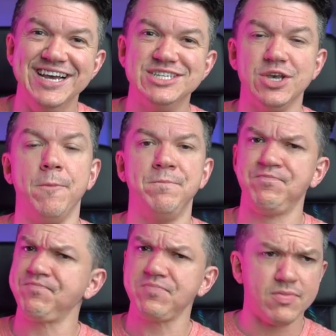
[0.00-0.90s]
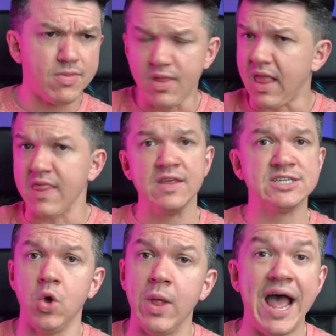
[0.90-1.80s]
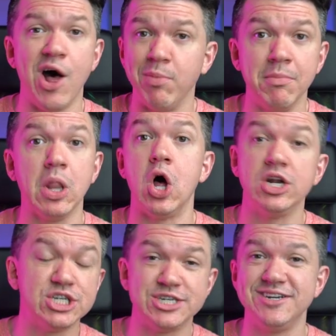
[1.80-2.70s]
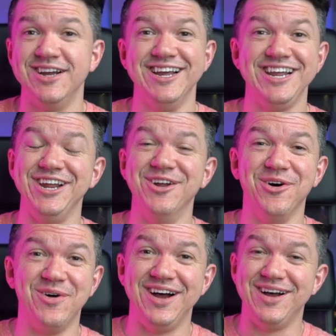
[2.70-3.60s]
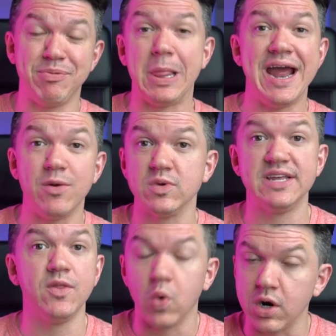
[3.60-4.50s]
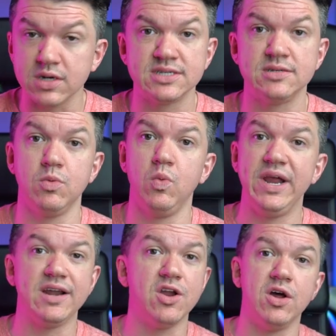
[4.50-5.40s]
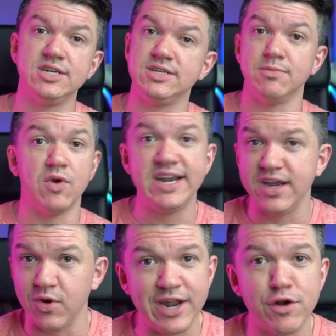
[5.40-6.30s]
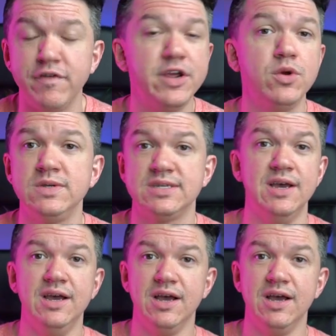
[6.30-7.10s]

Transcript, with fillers: So this whole album launch, you know, uh, plan was in the works. We had gone to some radio interviews.